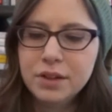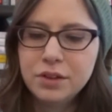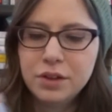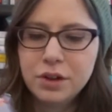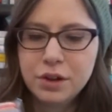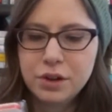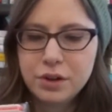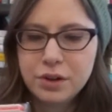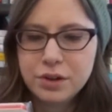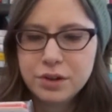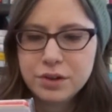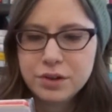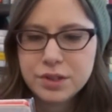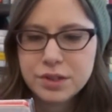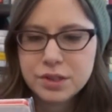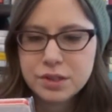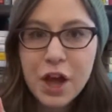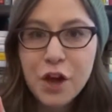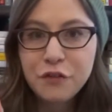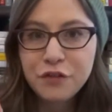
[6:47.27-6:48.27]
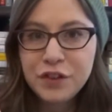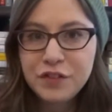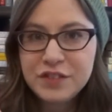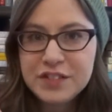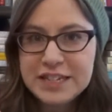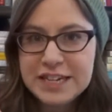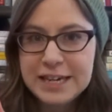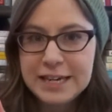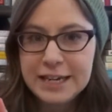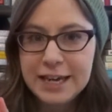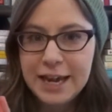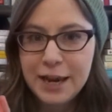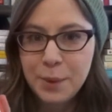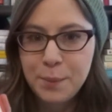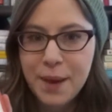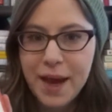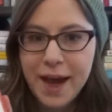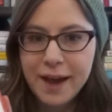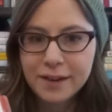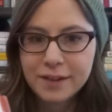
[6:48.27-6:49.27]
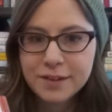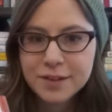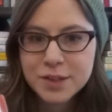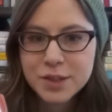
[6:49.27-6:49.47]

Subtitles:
there's 15 in a pack,